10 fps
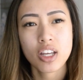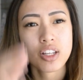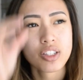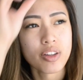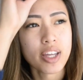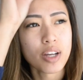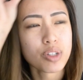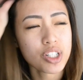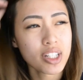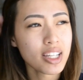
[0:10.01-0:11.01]
So they
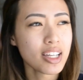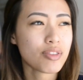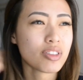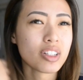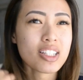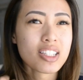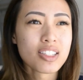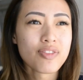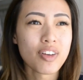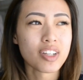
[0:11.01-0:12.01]
originally released
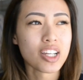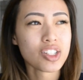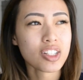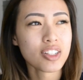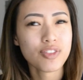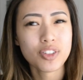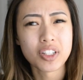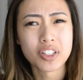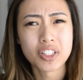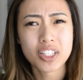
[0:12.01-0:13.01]
this foundation a few
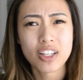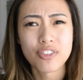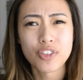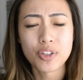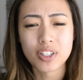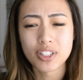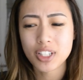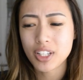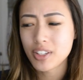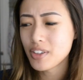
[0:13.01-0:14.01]
years
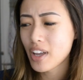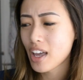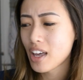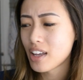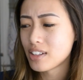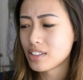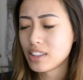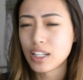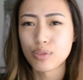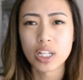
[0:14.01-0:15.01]
ago, and
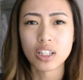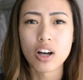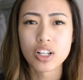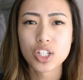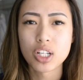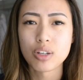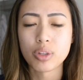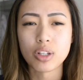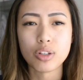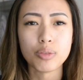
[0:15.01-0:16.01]
they relaunched it
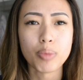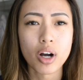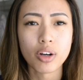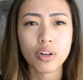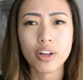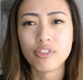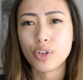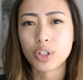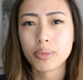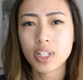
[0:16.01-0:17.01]
with a new bottle and
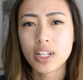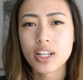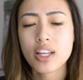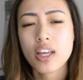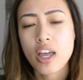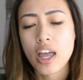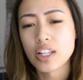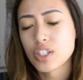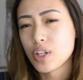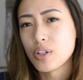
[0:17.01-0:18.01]
formula.
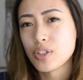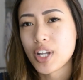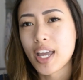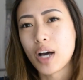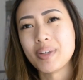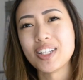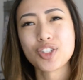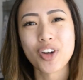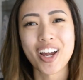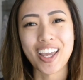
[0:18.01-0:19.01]
And so today I'll be
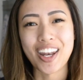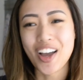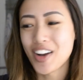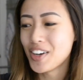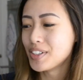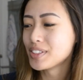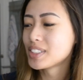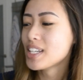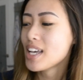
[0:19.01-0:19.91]
trying it out.